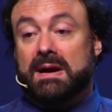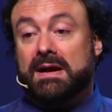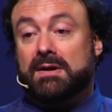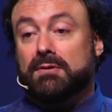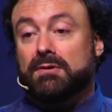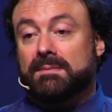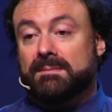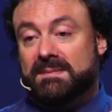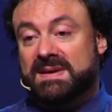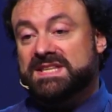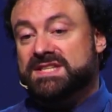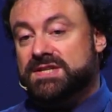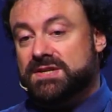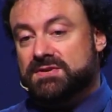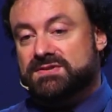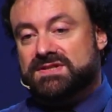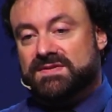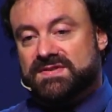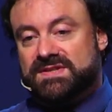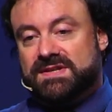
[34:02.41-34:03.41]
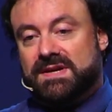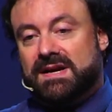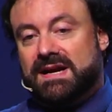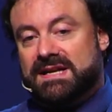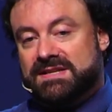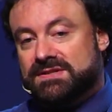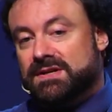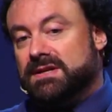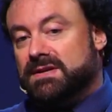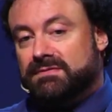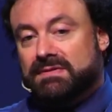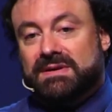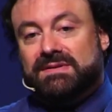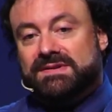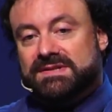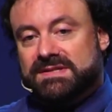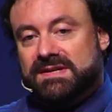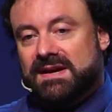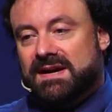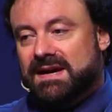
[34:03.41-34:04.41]
I call misuse of science, not of
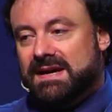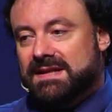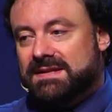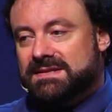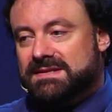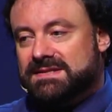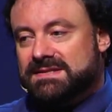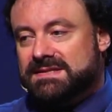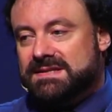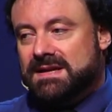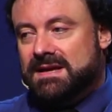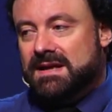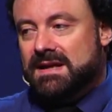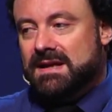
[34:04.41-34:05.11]
real science.